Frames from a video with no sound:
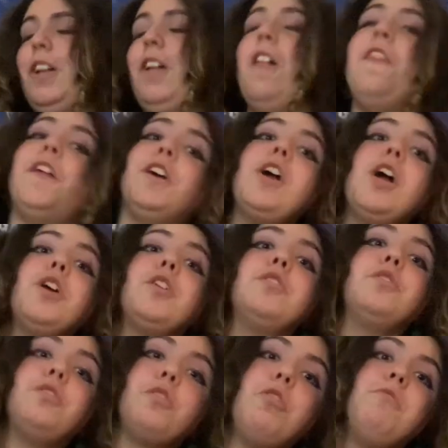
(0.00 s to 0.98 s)
There are
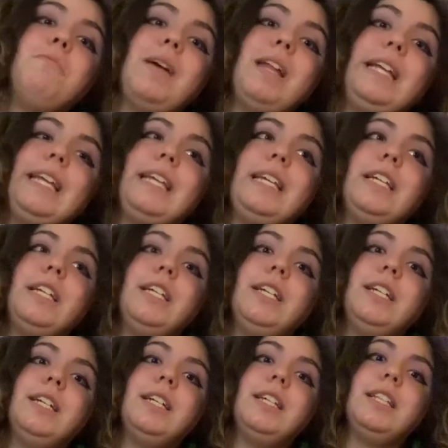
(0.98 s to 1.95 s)
so many,
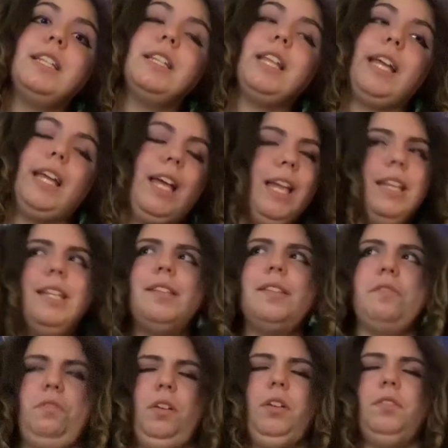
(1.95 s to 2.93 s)
and this
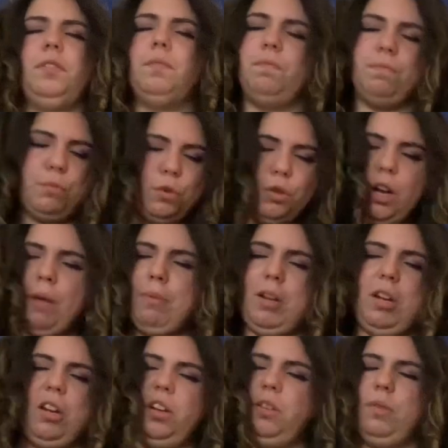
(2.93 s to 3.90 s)
is not to crap on
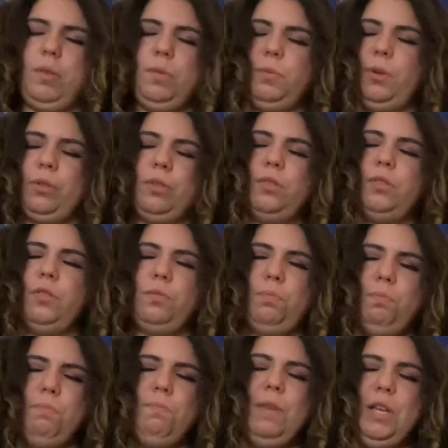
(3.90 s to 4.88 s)
anyone's work. This is
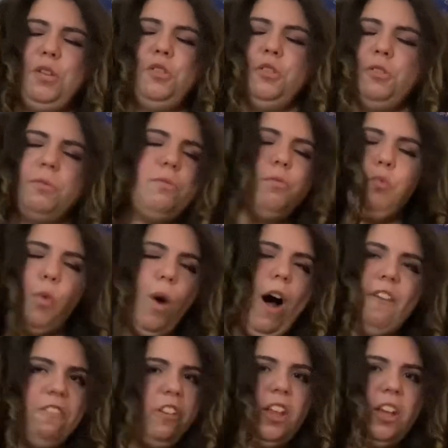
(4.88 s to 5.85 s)
me just
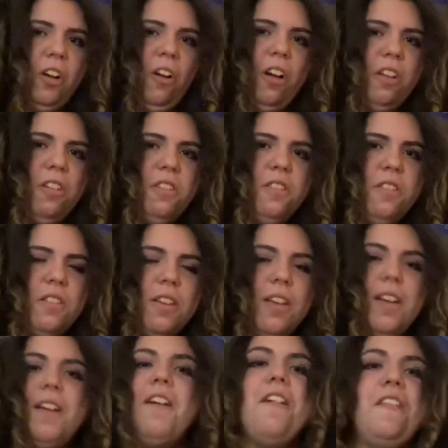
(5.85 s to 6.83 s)
waffling on.
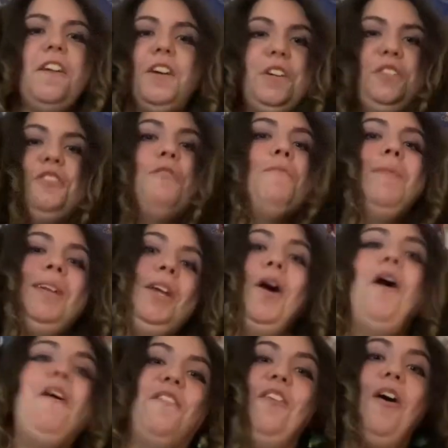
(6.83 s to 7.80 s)
There are so many
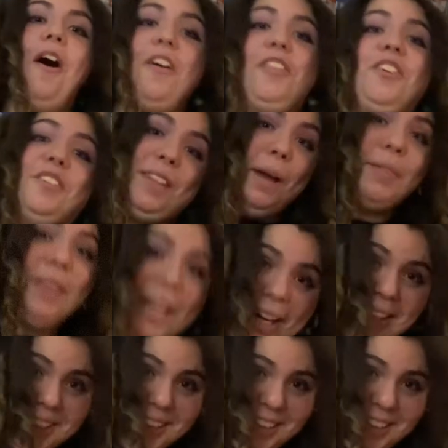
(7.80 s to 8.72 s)
awful authors out there